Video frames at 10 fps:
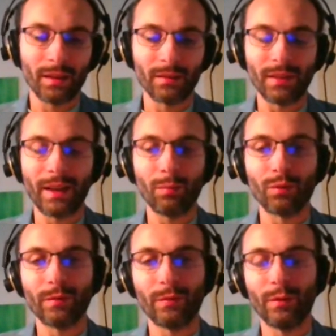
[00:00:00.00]
And I
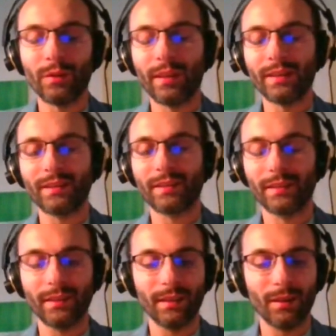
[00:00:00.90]
prefer
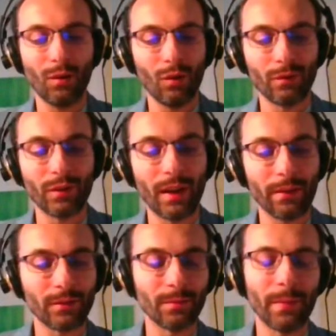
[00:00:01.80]
this over
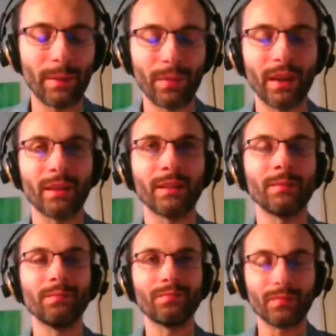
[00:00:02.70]
other
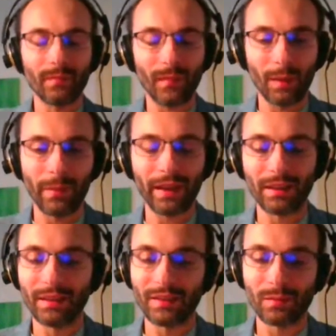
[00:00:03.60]
mapping
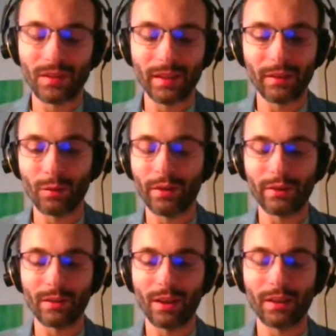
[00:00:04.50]
mechanisms. I know
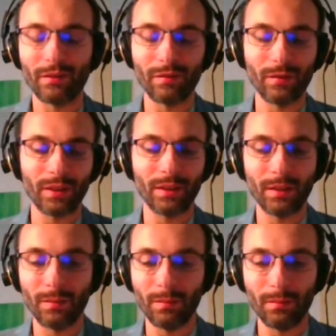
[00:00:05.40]
there are a lot of
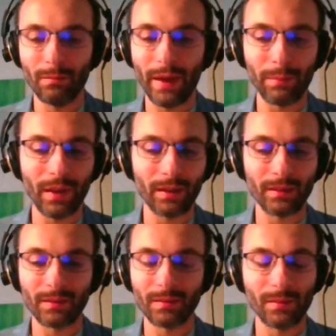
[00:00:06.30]

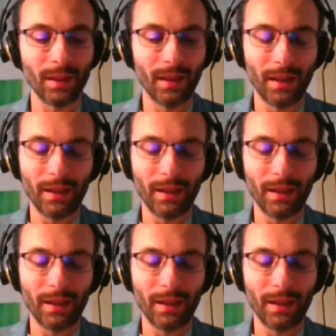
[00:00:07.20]
mapping